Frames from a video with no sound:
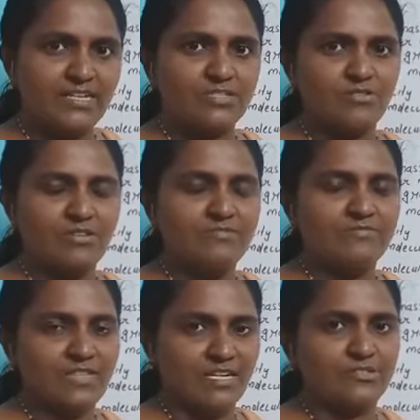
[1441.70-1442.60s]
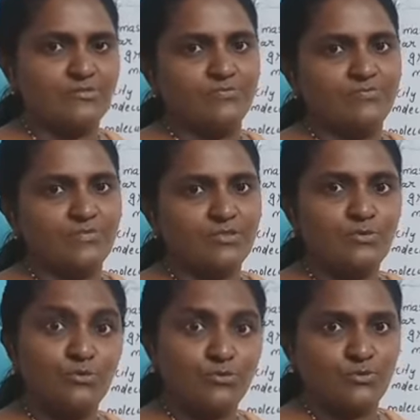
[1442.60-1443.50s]
that's all. Thank
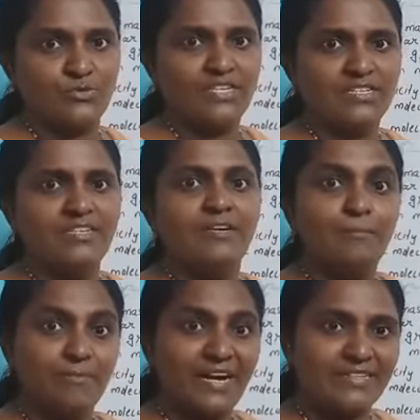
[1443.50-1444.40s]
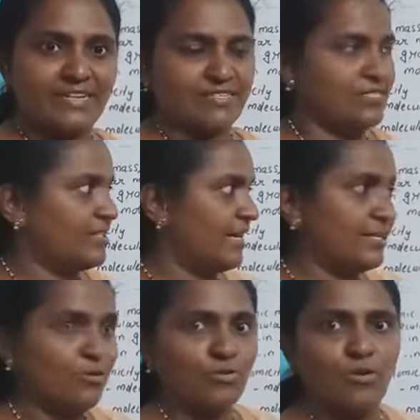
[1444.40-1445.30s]
you. Go through it. Practice.
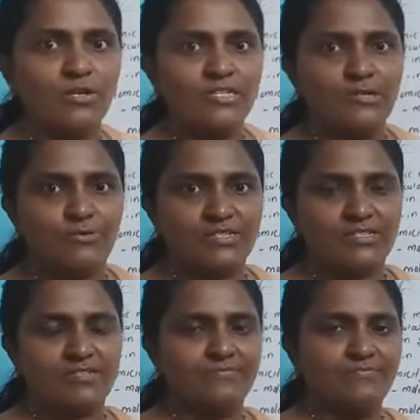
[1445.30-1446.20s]
Write down all the notes.